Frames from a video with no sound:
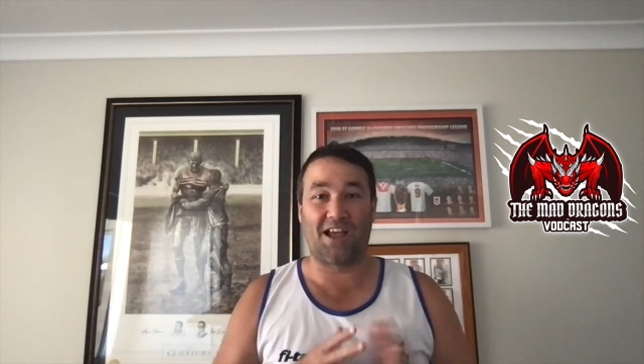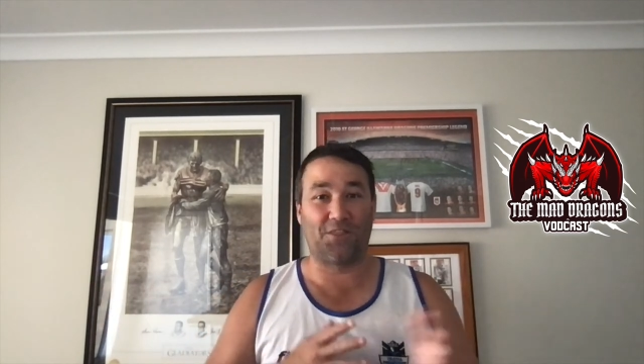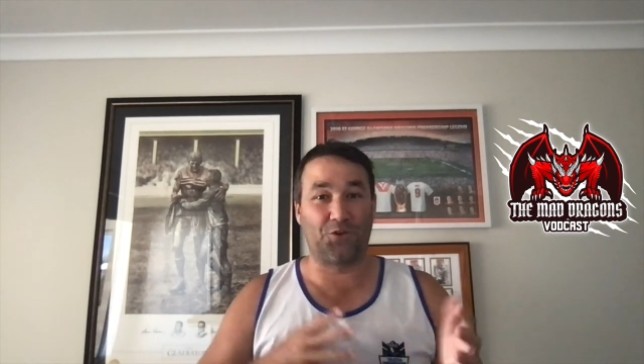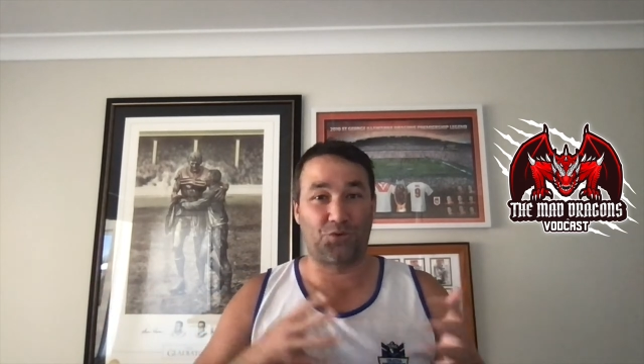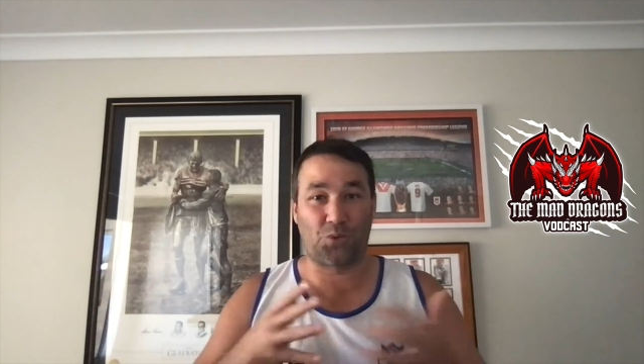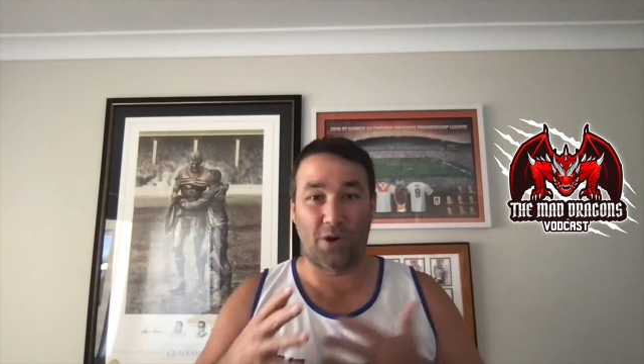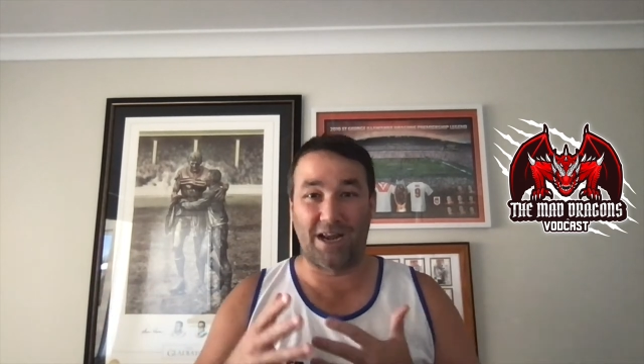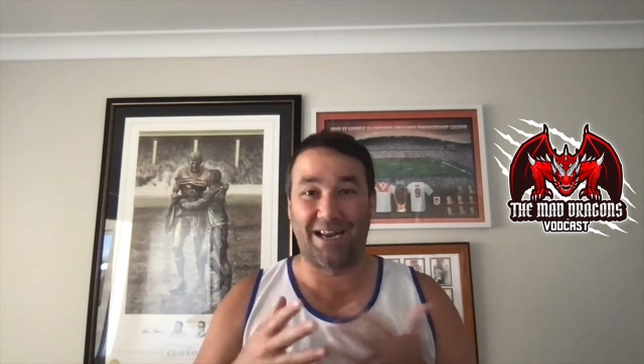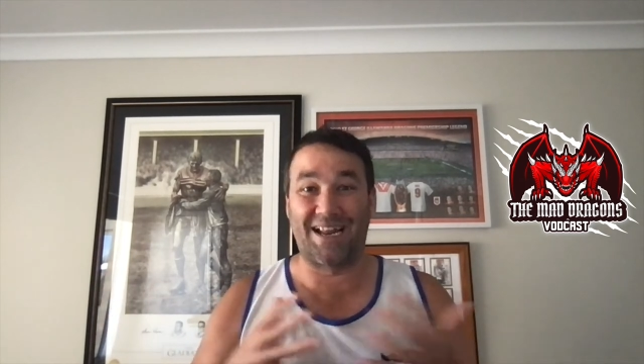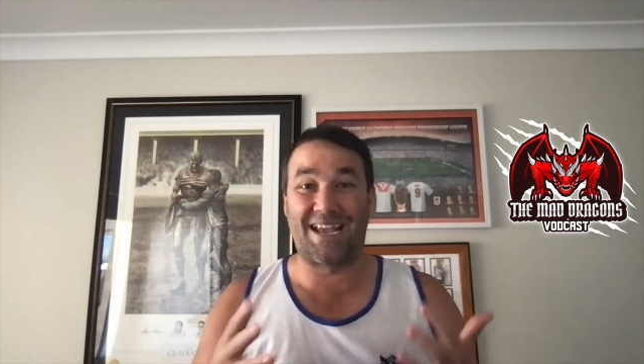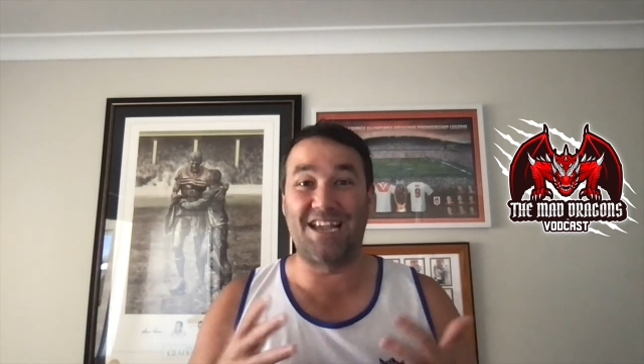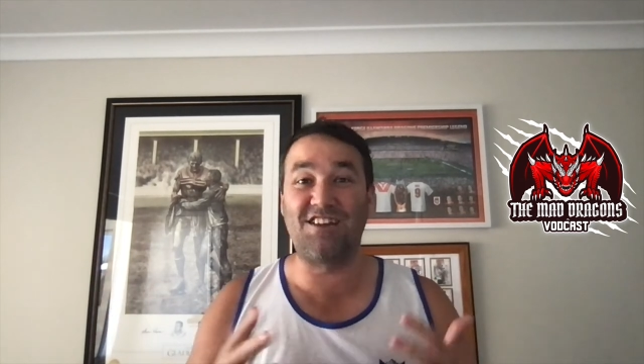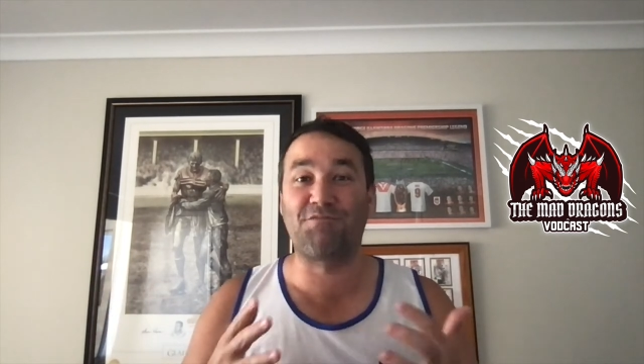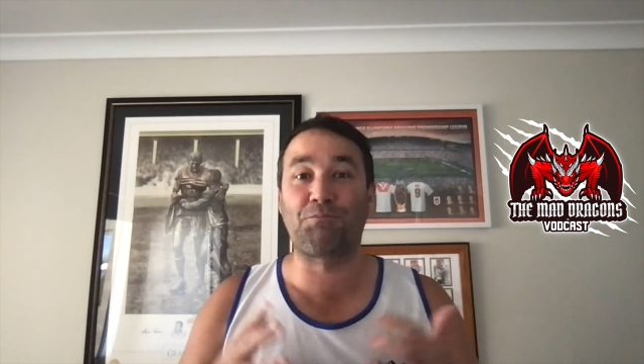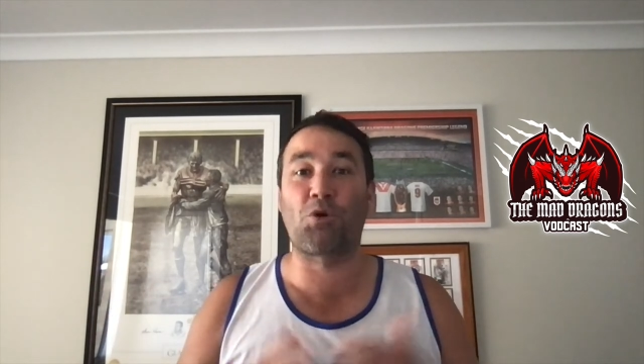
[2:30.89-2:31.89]
other twin and
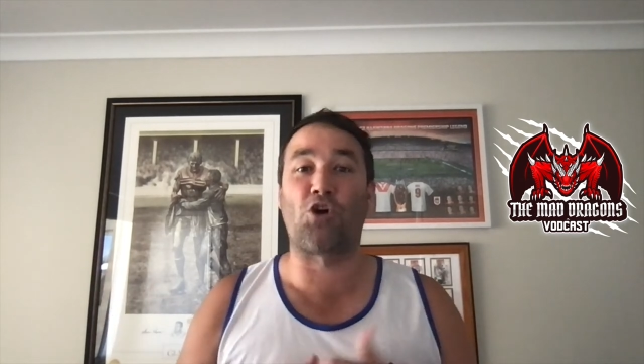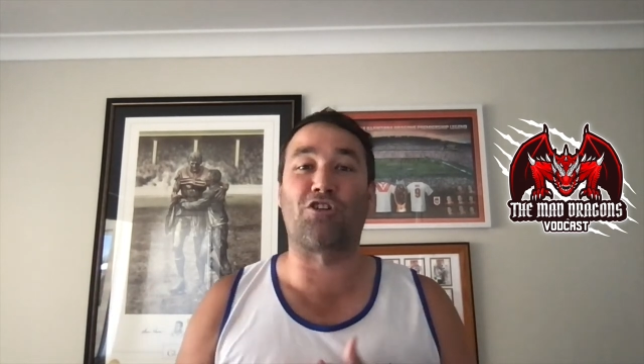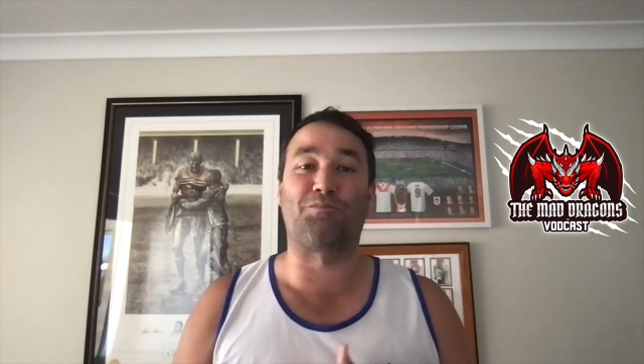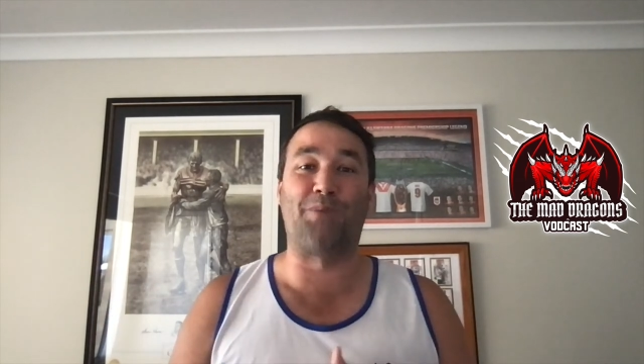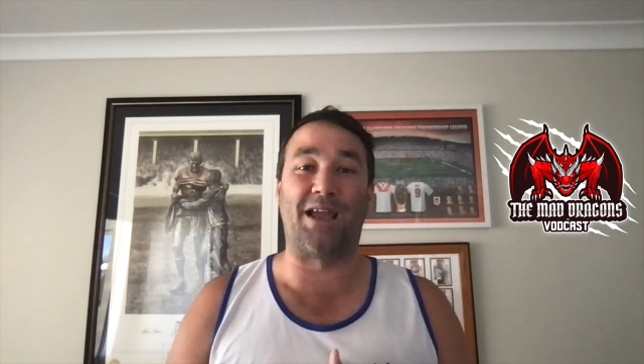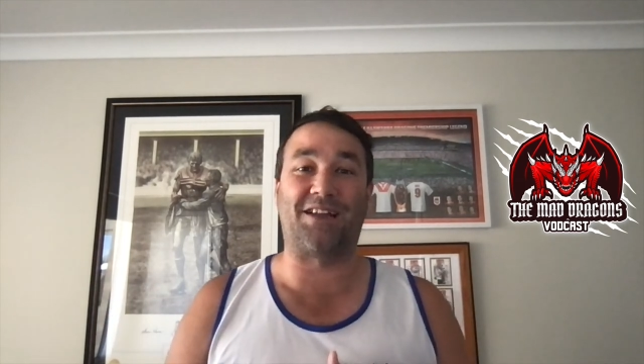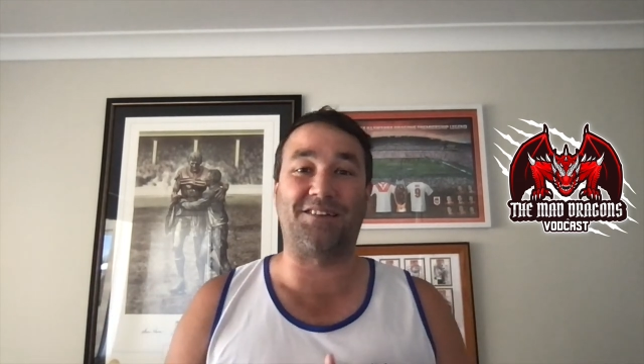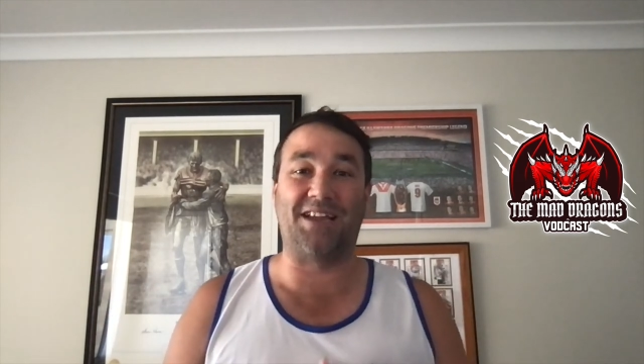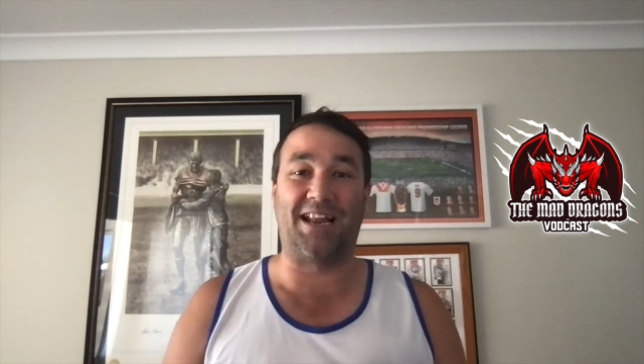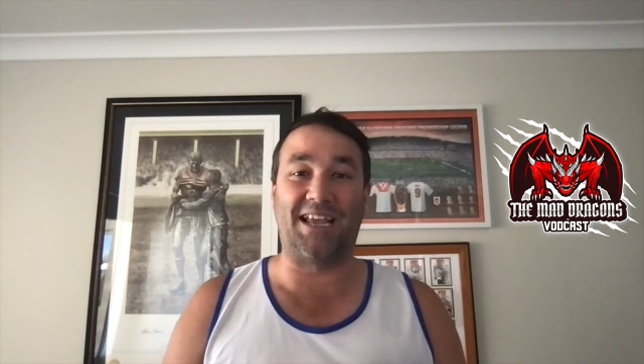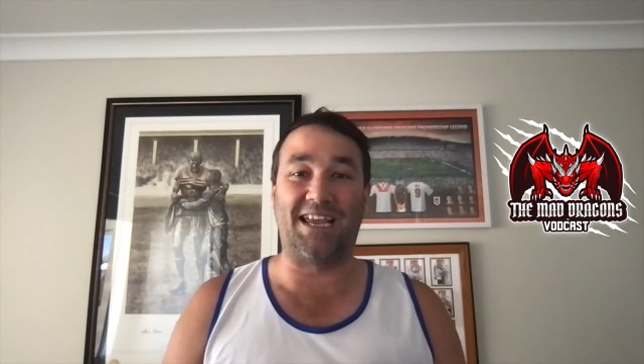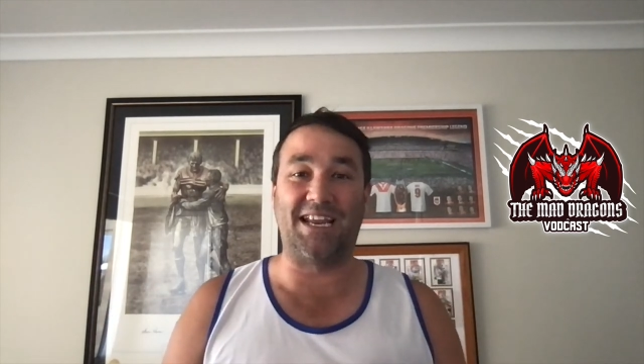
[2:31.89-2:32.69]
his prospects heading